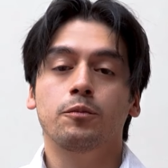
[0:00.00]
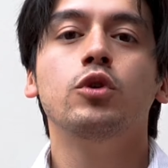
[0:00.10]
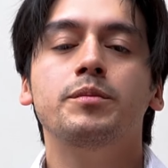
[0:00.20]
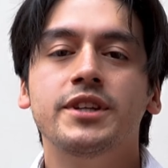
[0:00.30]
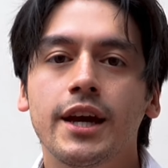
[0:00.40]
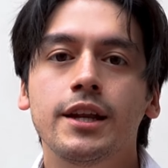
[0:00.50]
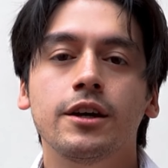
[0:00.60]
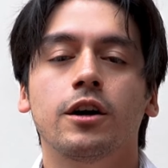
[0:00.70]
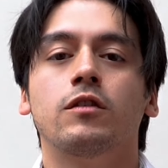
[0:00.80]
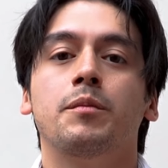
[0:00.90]
to obtain
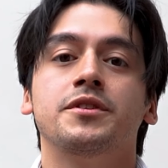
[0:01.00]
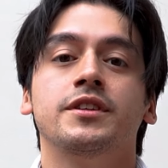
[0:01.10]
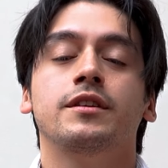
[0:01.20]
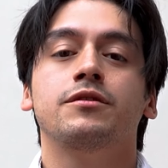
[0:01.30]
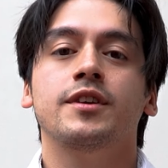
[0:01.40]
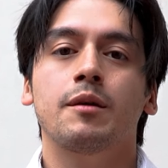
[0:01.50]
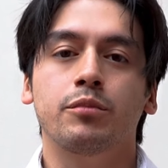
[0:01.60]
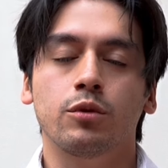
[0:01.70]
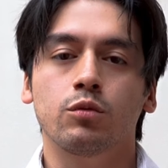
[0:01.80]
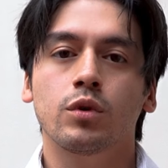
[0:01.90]
a representative
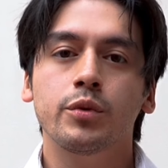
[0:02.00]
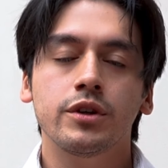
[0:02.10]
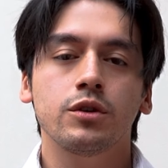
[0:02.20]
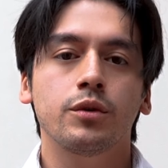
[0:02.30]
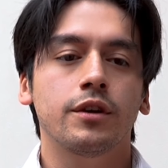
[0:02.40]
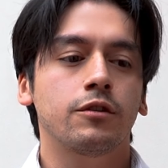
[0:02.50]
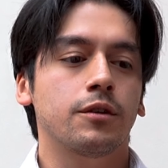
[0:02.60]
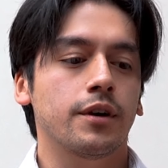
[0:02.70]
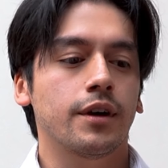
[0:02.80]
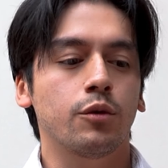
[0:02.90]
sample, what we do is